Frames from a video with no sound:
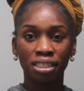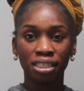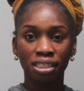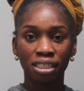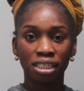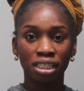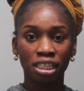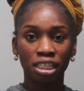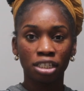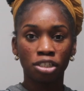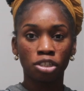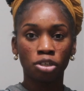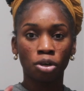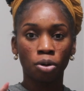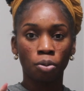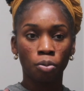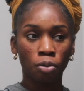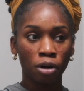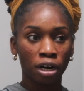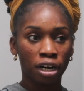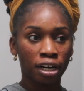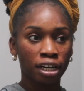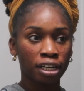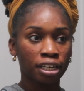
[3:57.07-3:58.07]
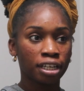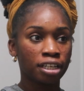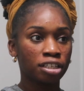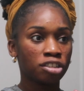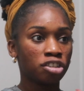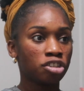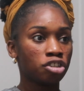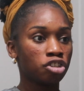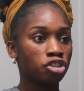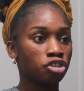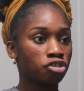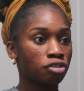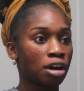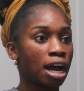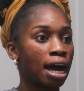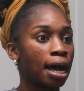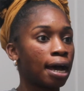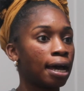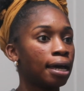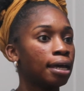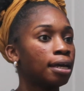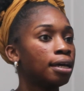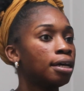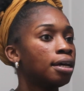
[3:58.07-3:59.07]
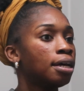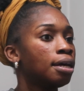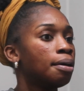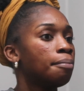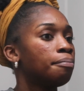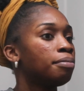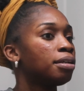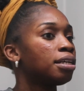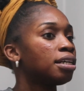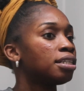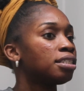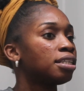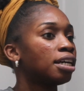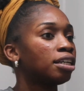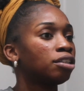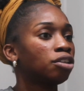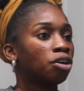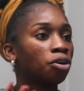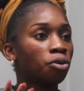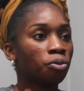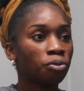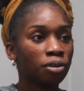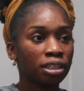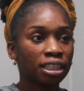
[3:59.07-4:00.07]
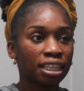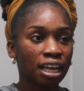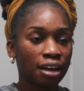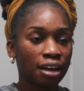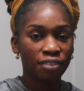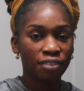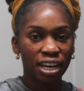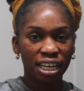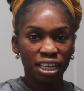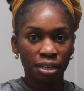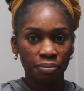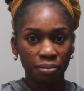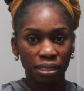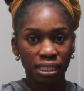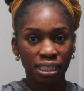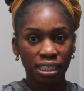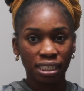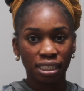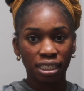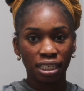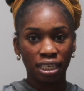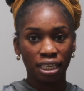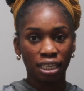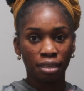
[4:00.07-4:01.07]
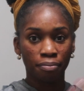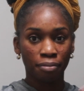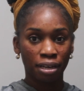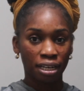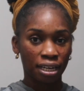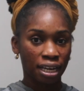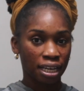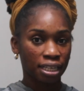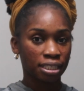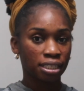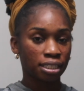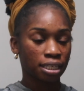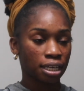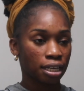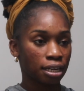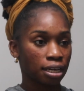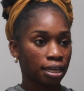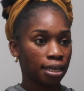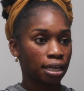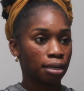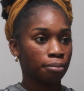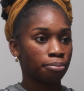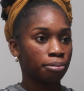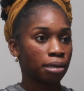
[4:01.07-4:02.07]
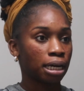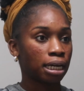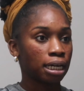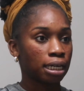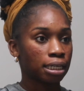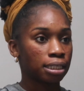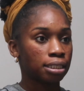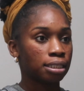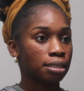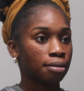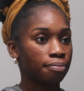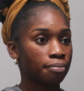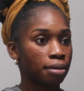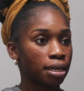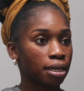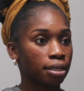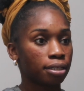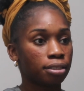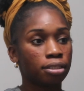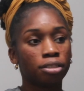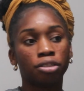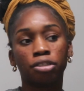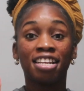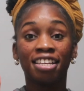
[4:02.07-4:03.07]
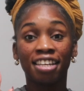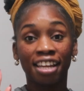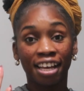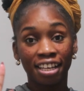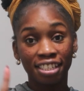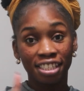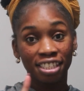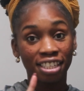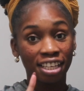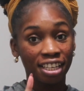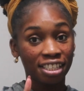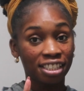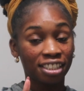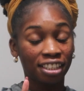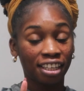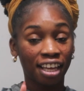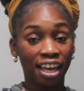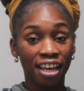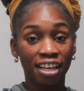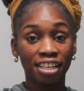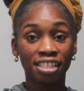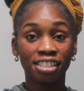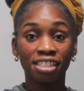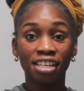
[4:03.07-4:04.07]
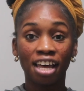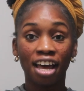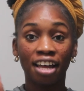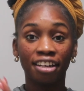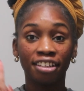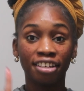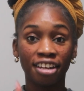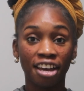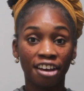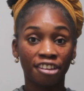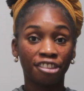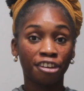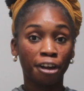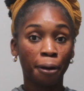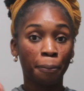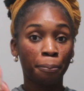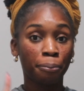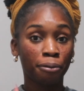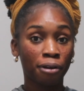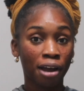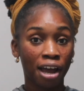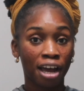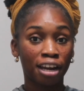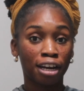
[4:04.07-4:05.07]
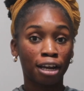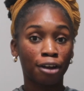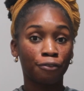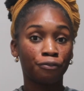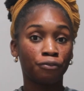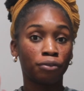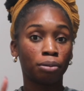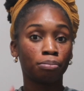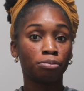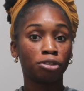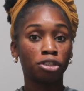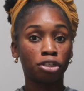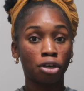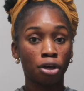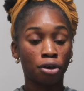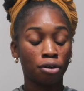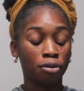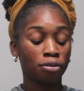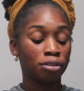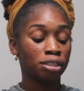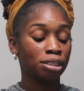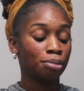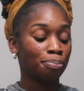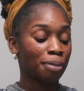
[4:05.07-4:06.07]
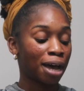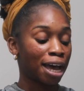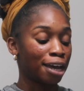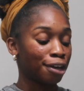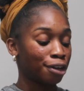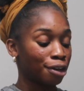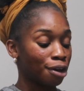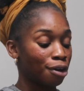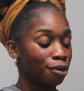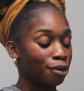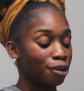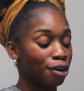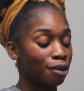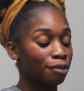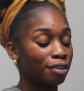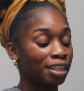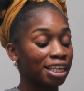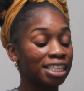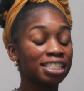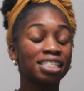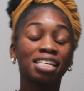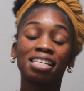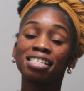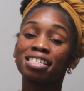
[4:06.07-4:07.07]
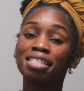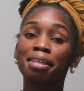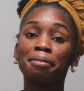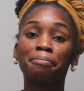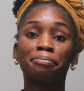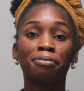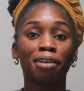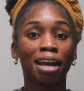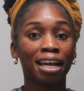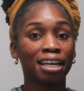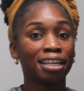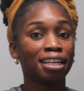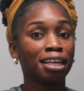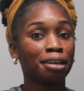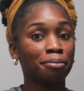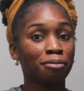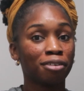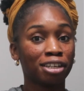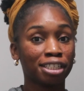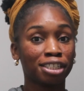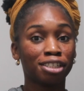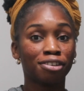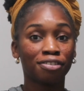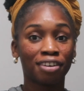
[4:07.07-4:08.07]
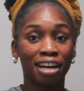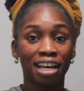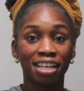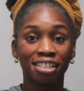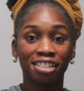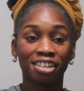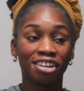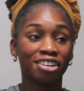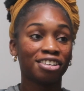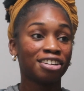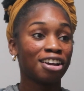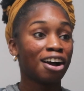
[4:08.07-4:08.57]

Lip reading: C to work and to dry because I don't want vitamin C in my next skincare product to mix. Next things next, another product from Tones by Coco. This is the brightening moisturizer.